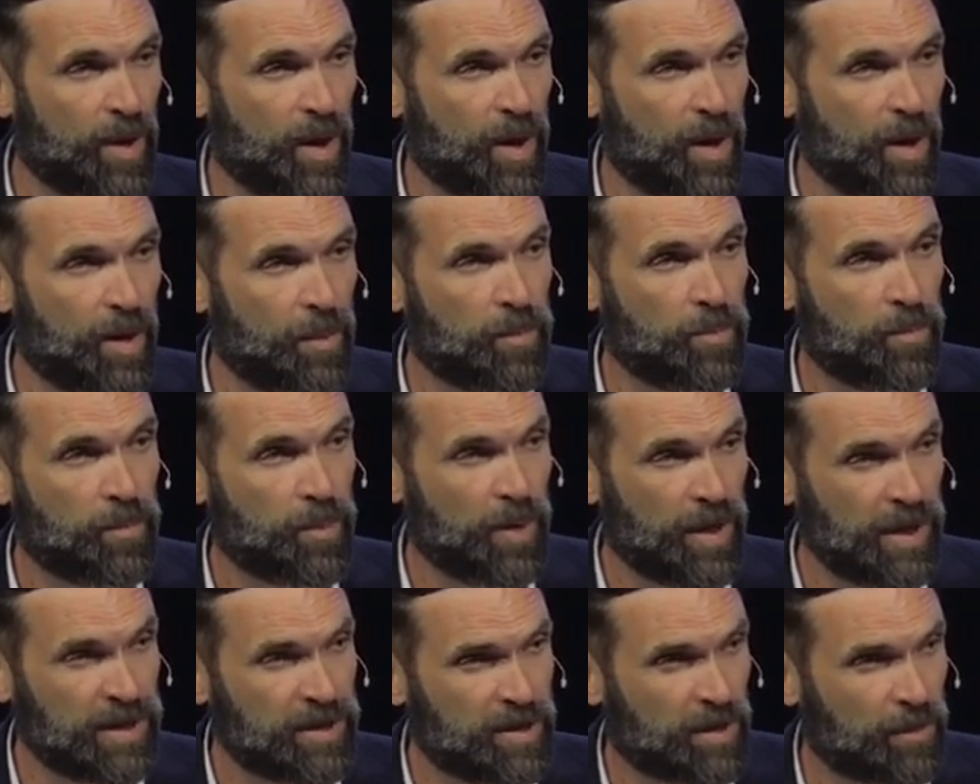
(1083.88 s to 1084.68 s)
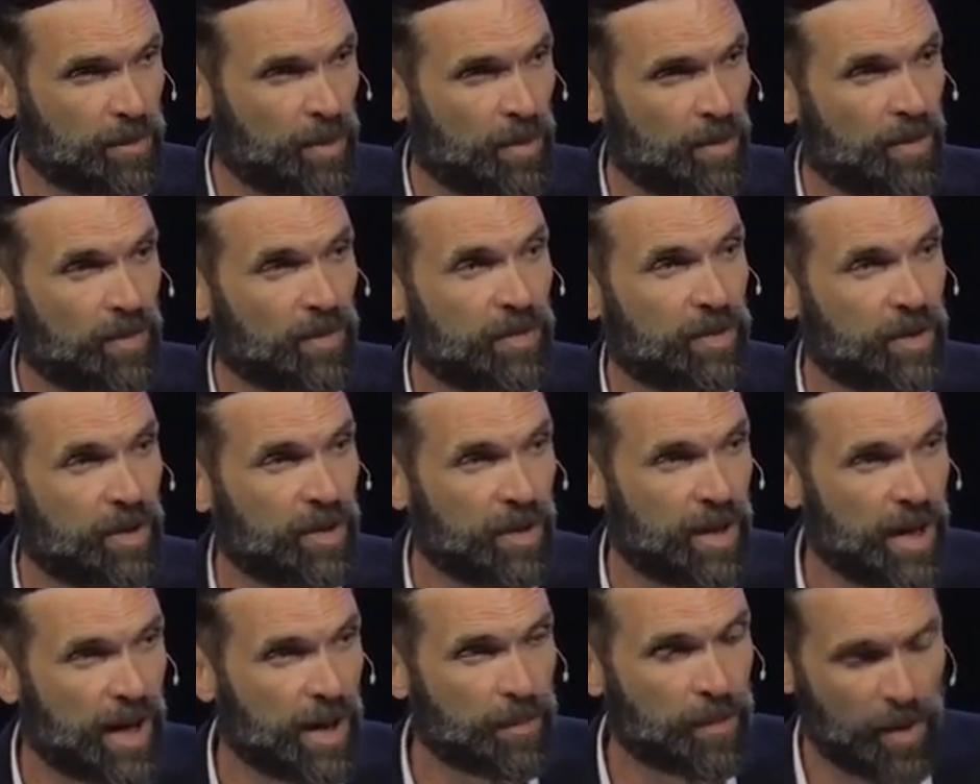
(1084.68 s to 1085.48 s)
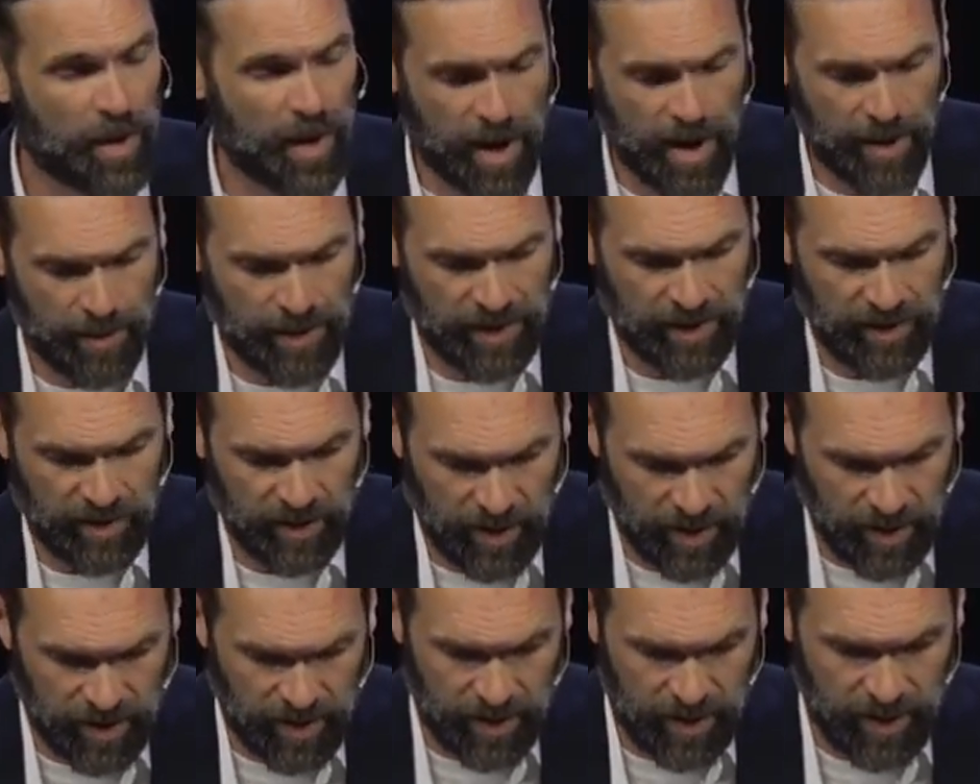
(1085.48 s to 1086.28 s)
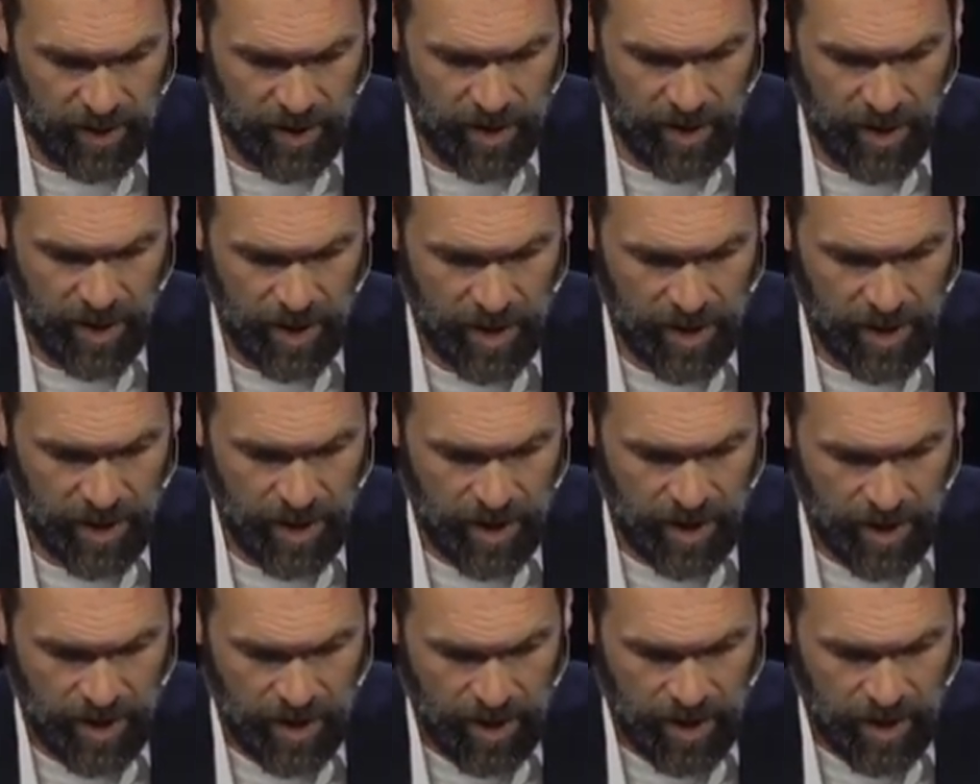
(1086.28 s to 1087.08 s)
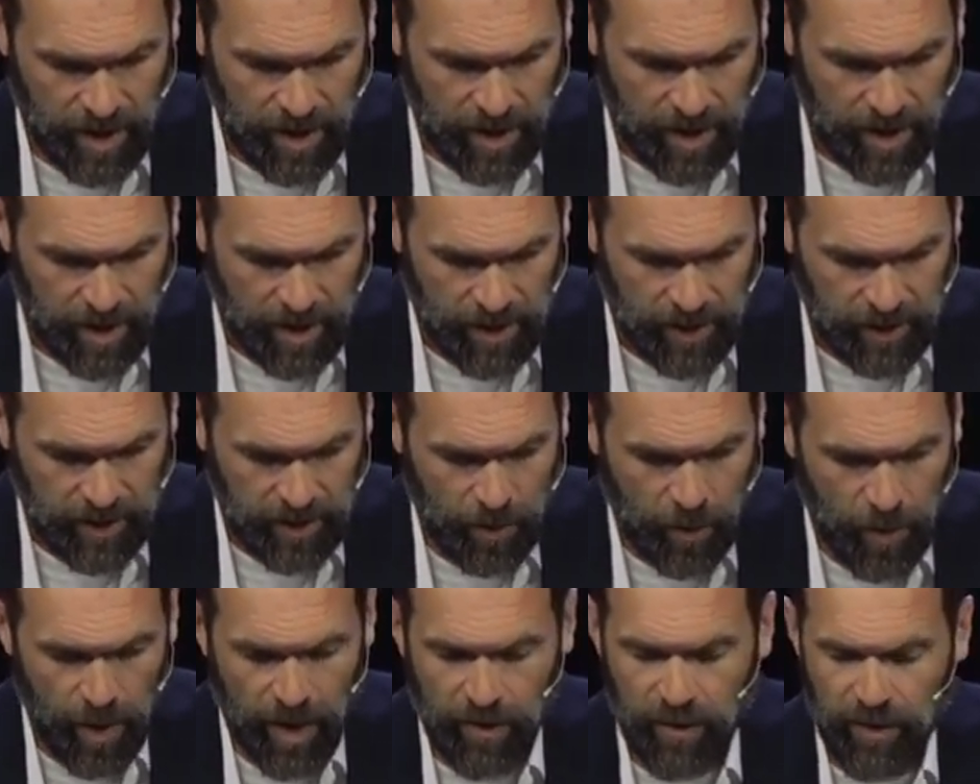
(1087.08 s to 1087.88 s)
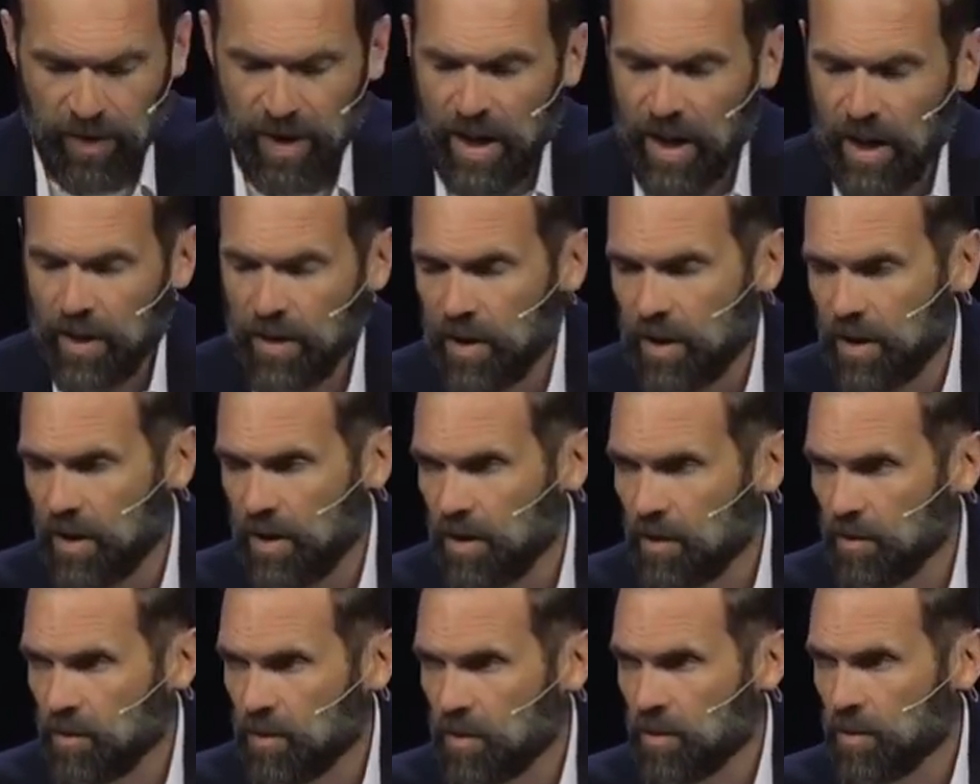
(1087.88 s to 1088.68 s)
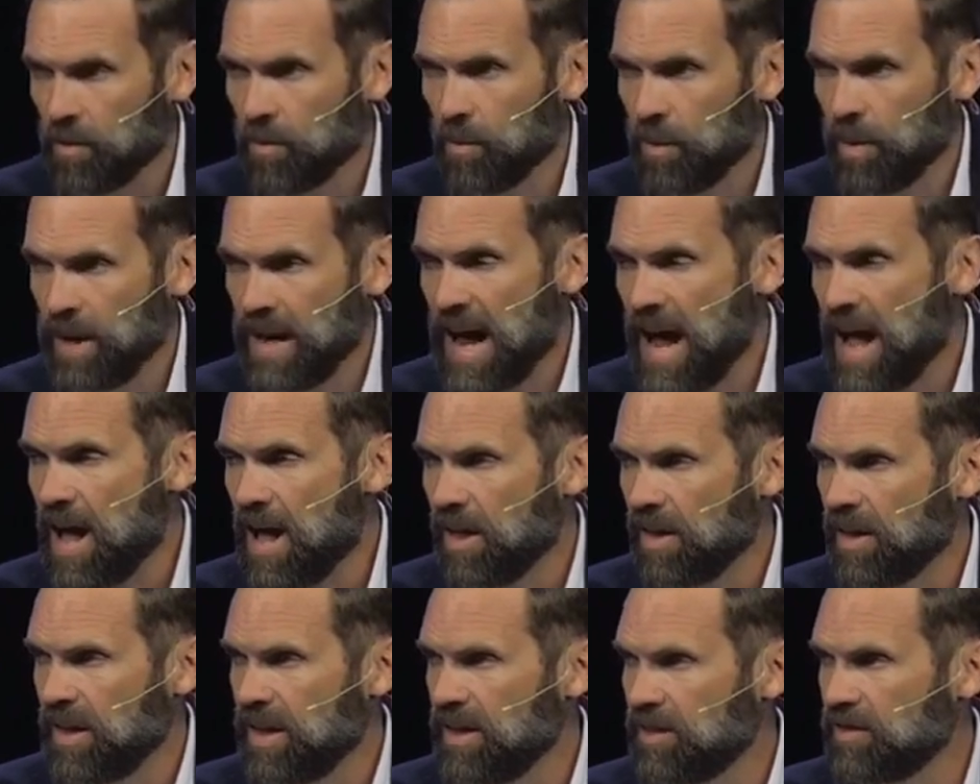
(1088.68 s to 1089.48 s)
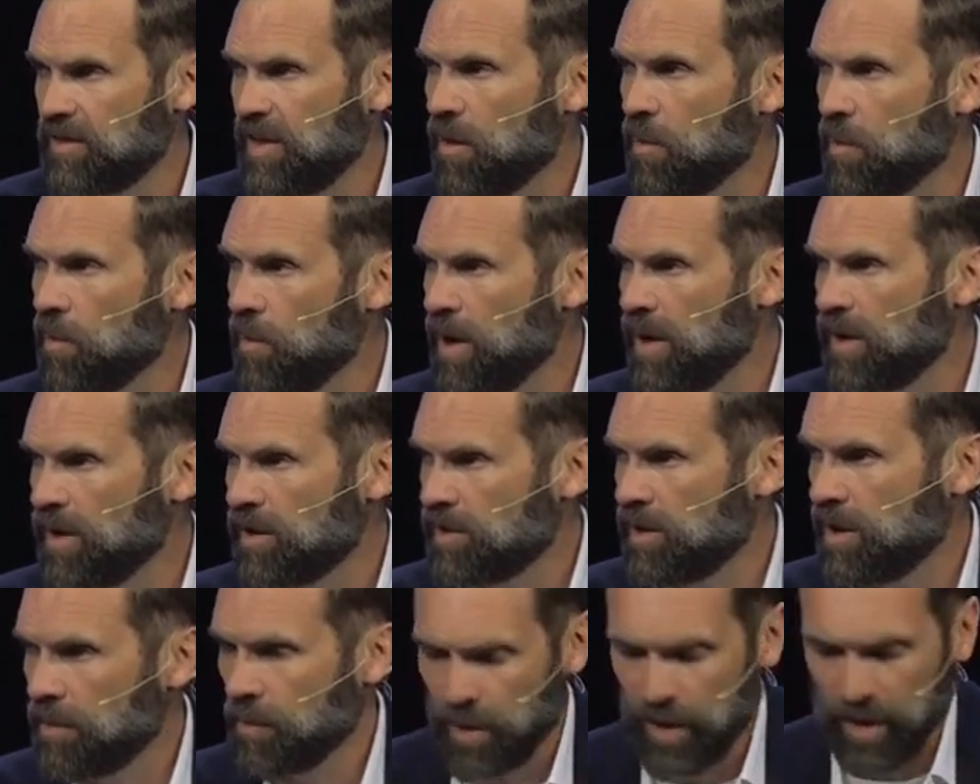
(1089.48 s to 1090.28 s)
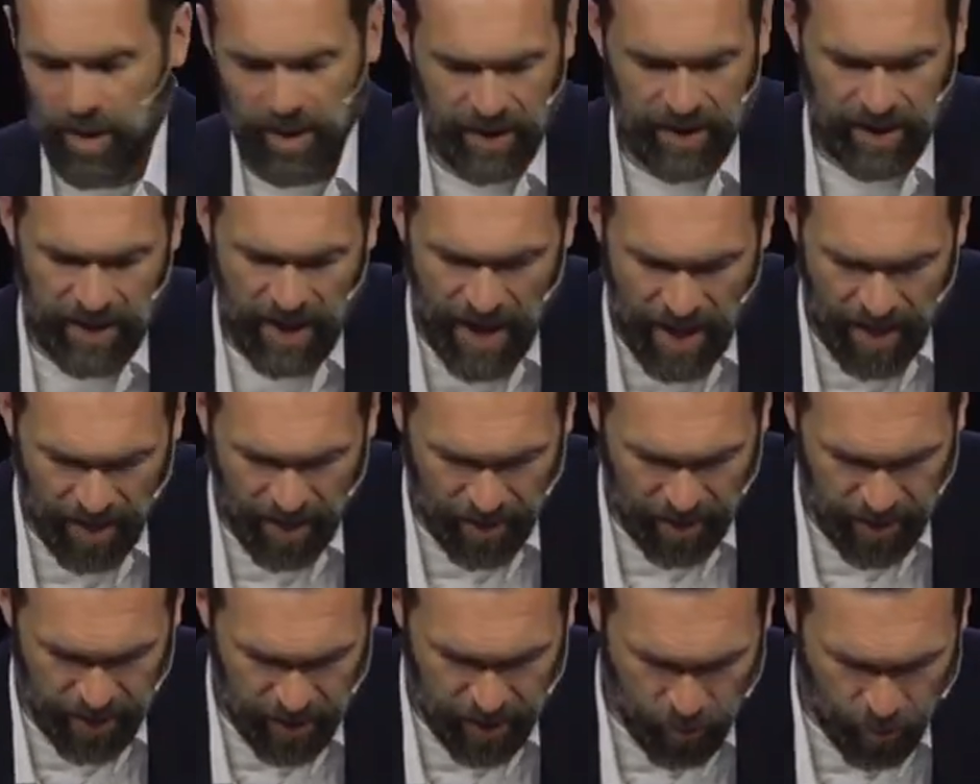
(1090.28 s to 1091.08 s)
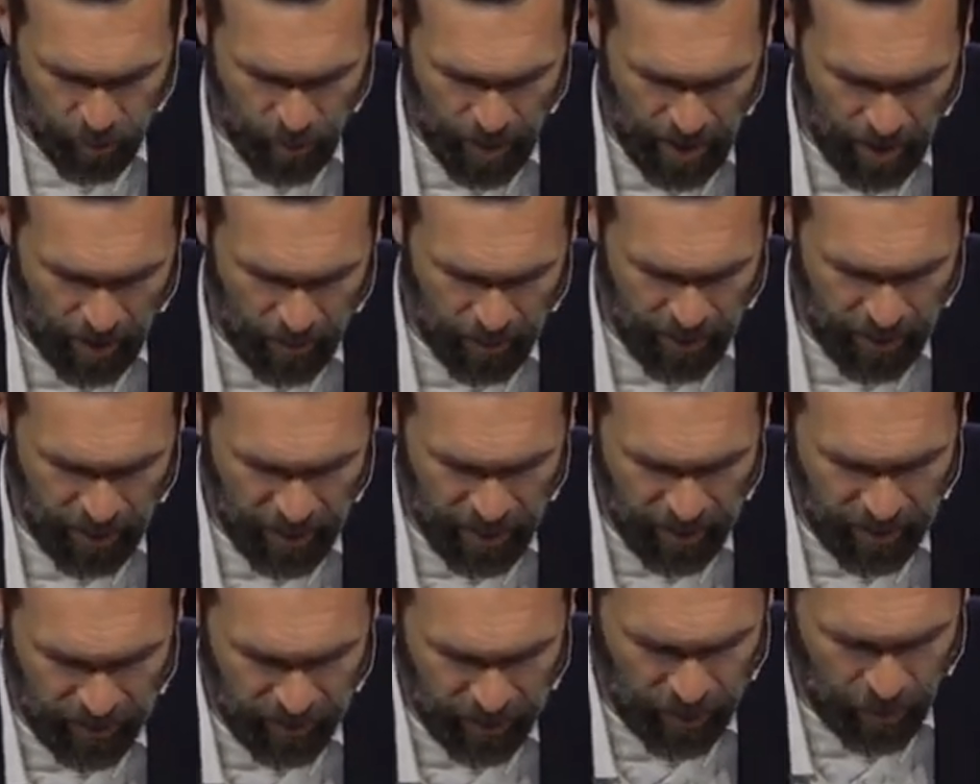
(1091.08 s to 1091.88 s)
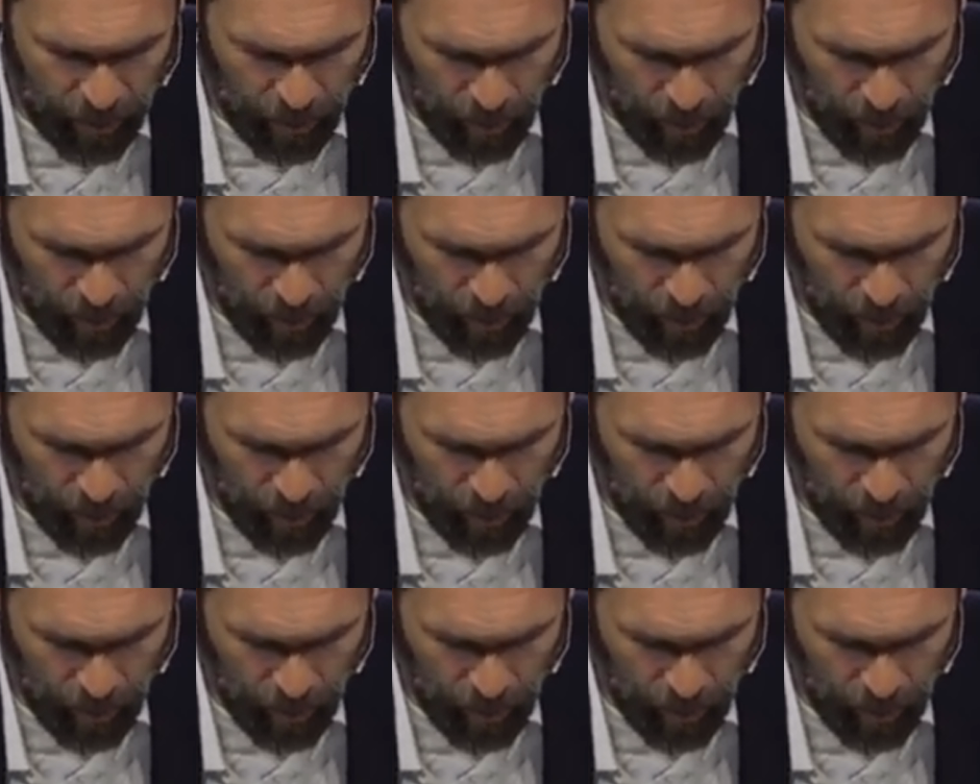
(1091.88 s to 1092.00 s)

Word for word: are principles, they're not promises. You see, one of the other realities that wisdom will acknowledge while there is an